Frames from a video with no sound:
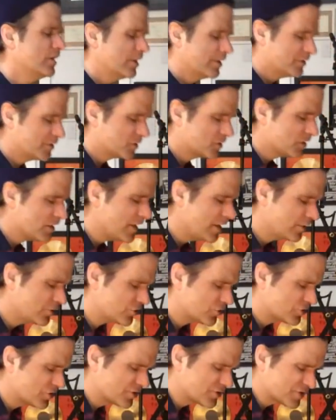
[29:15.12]
As
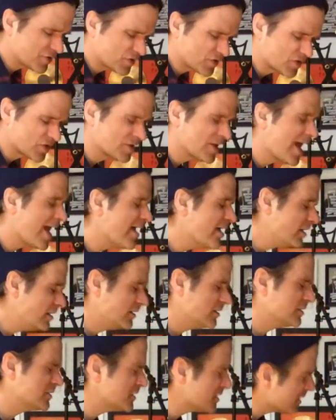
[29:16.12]
each
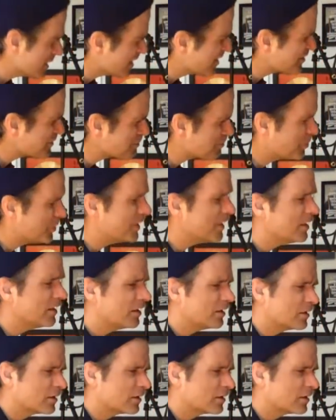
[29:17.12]
descending peak